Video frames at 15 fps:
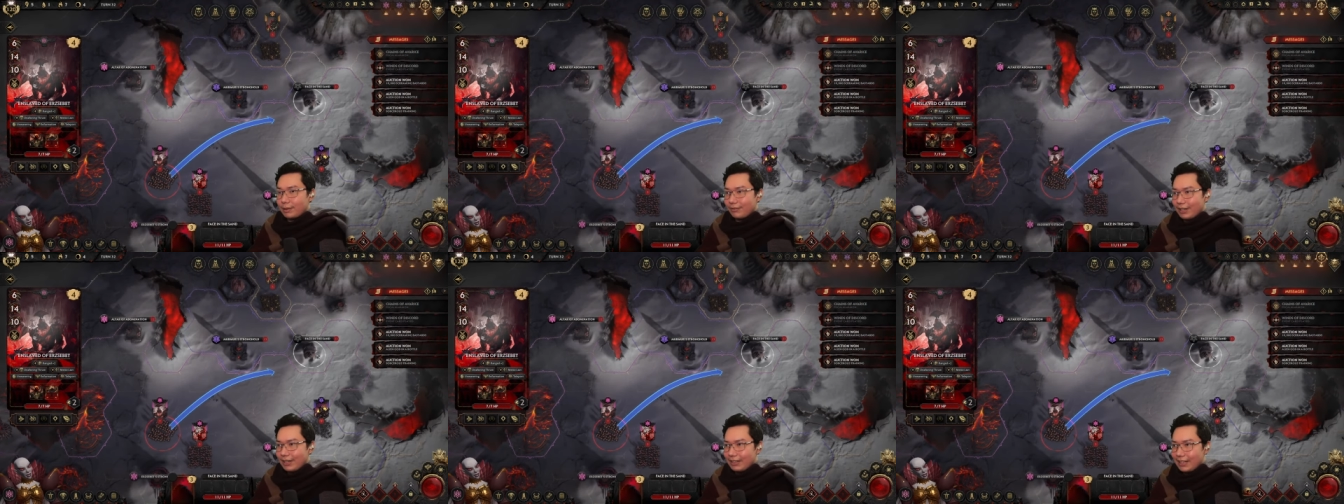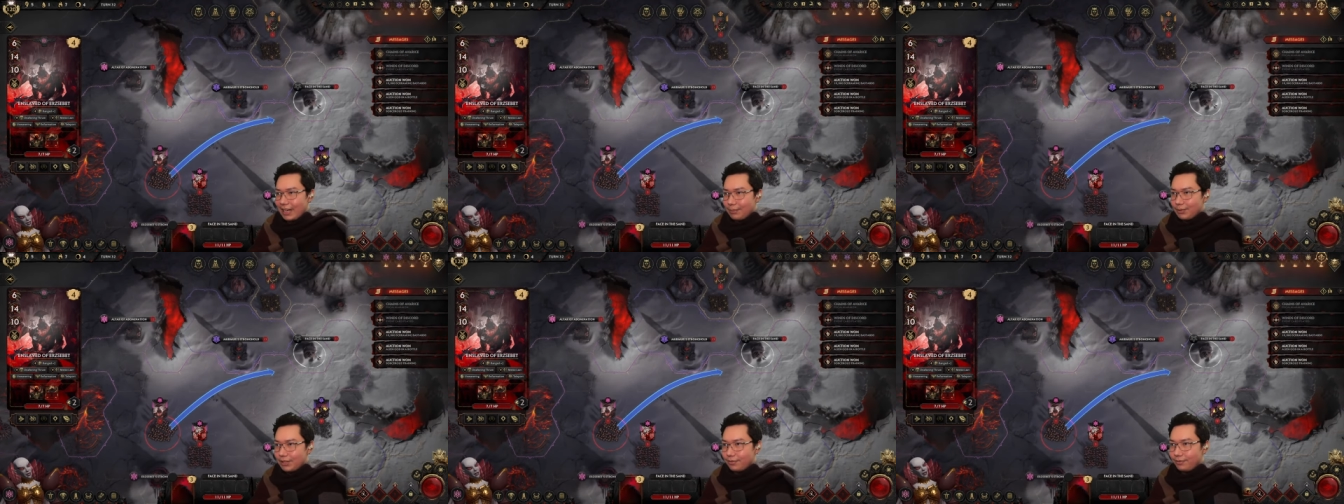If I
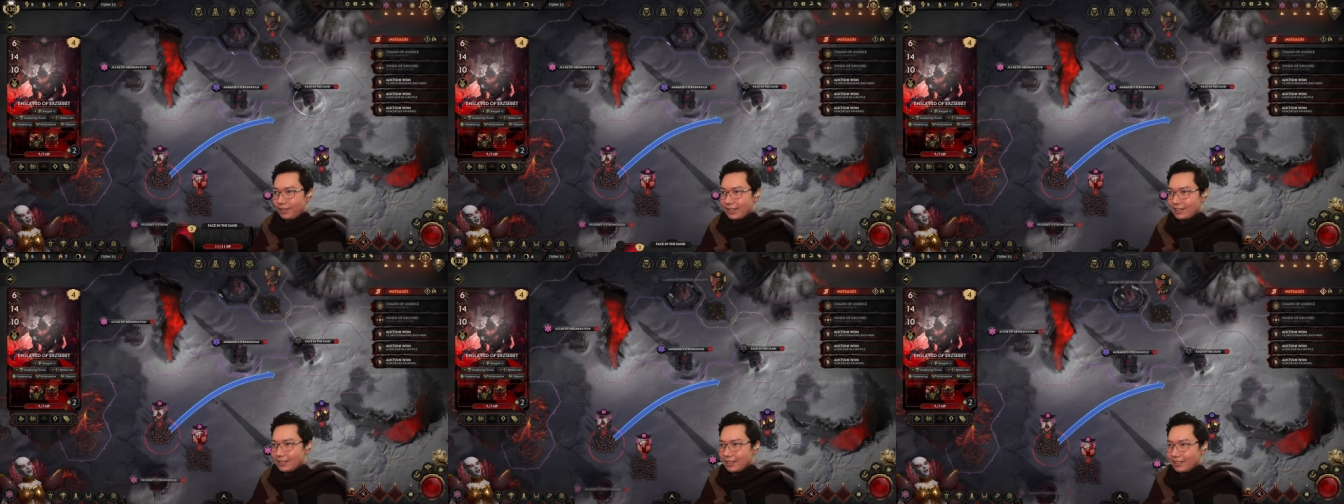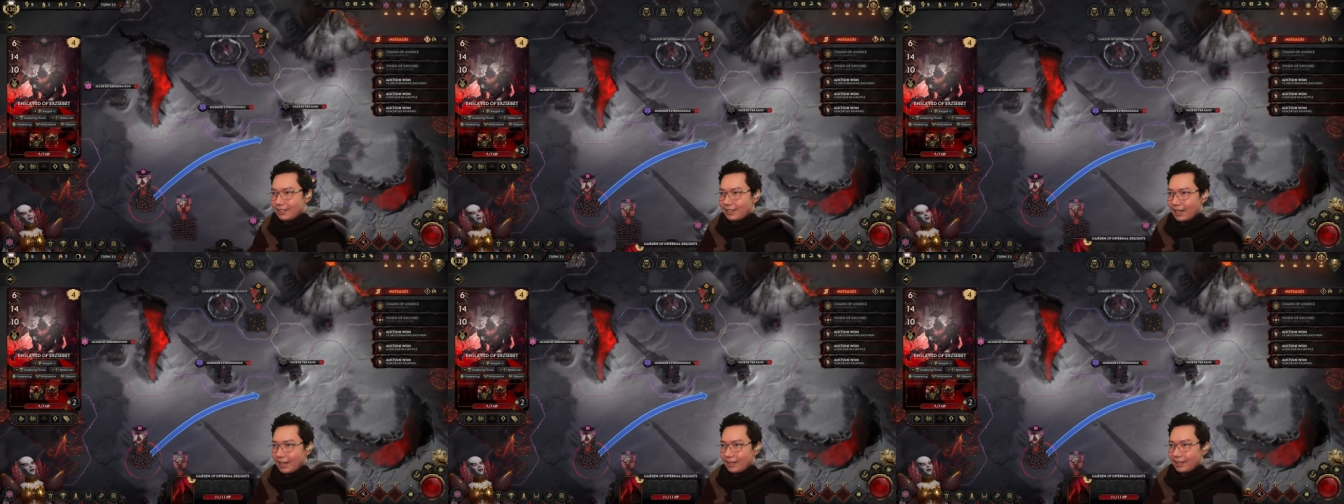capture Face in the
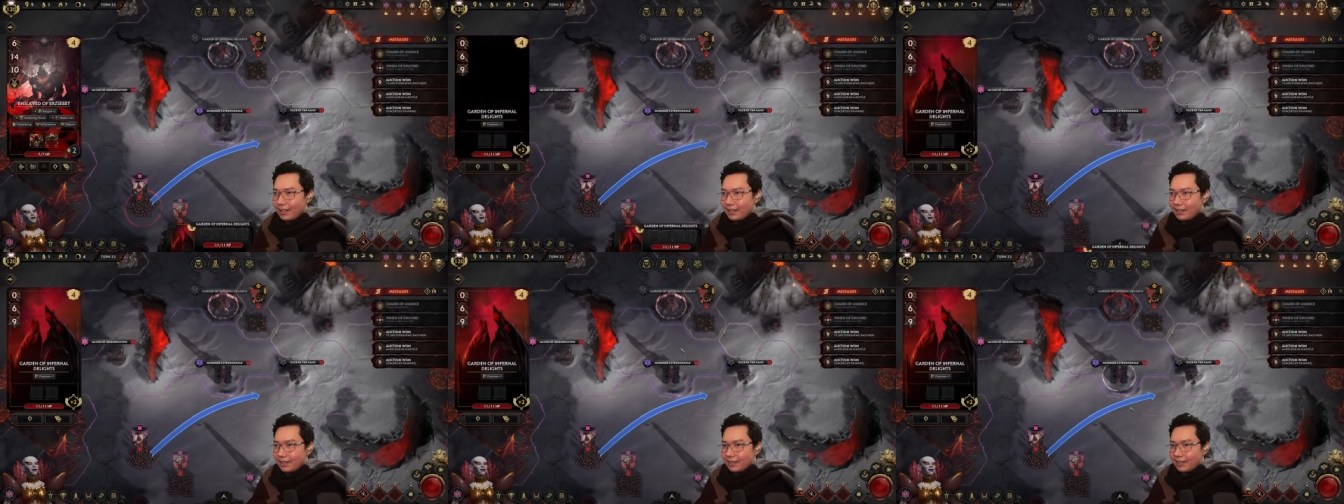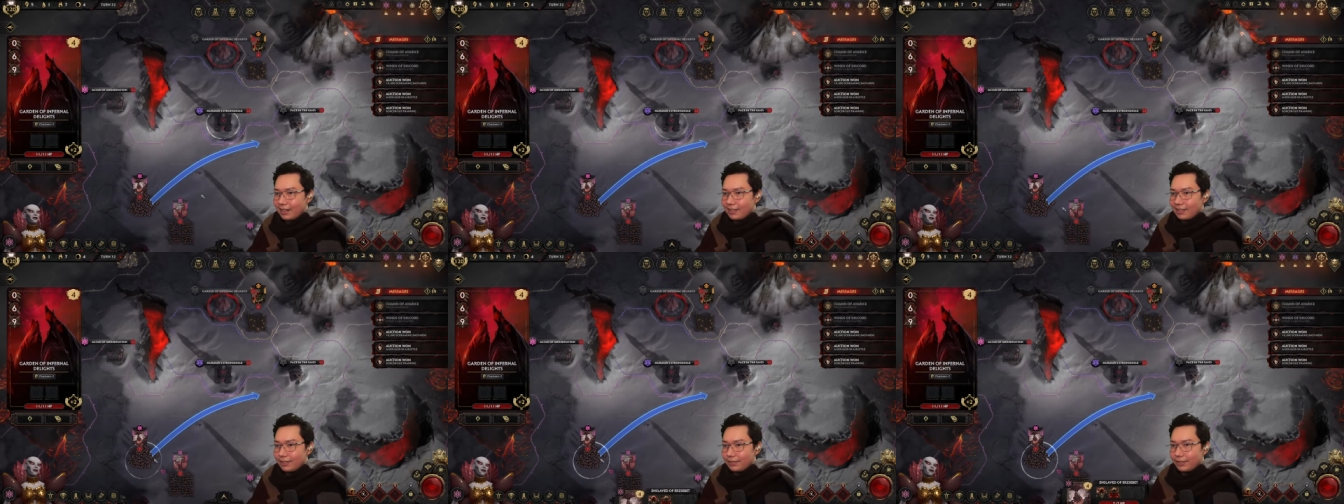Sand and then the
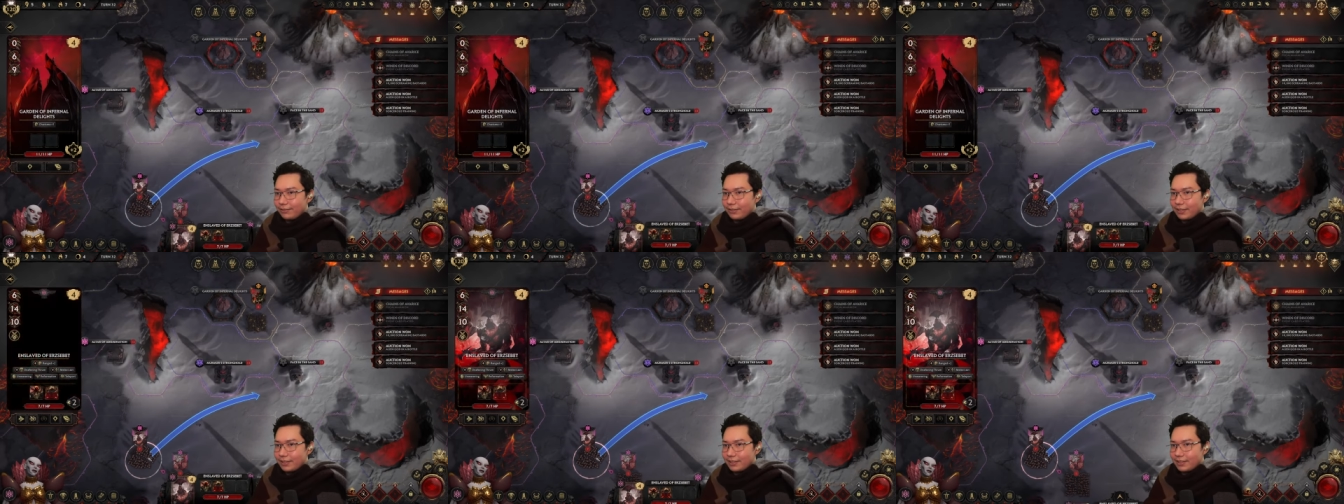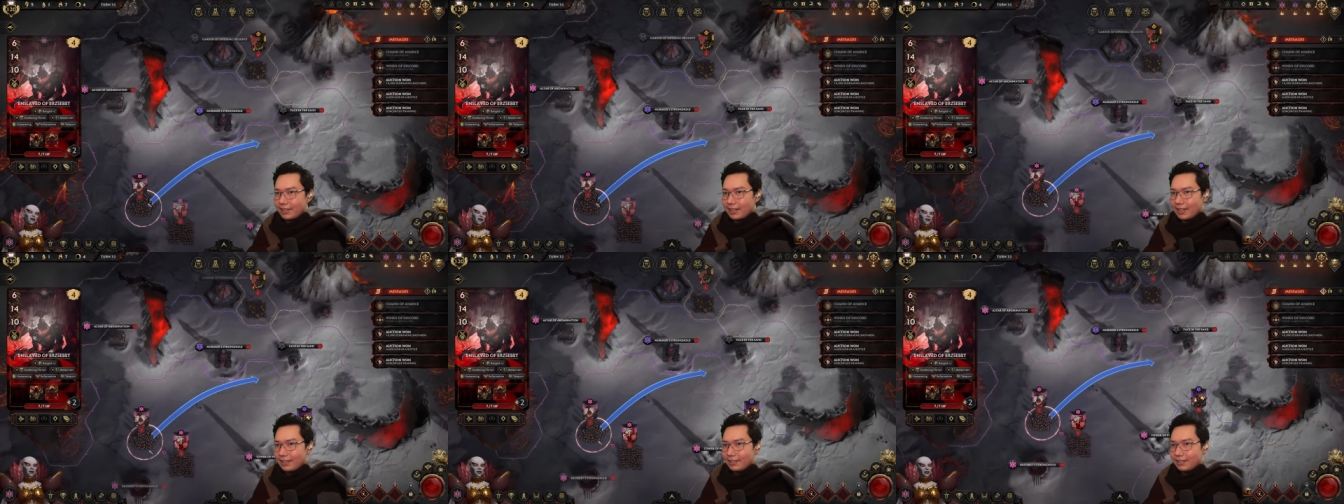Garden of Infernal
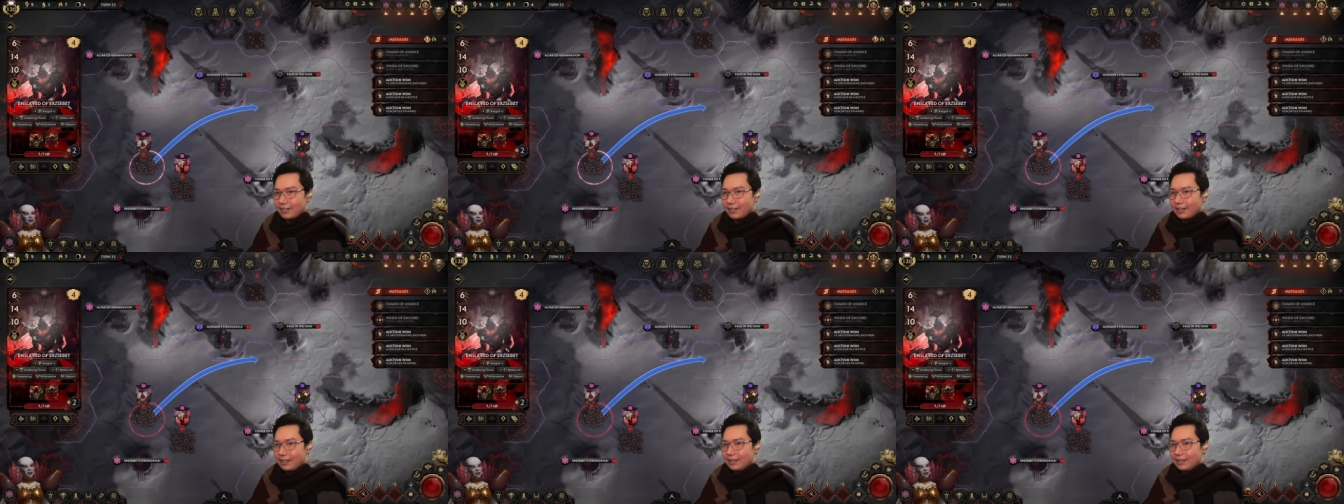Delights,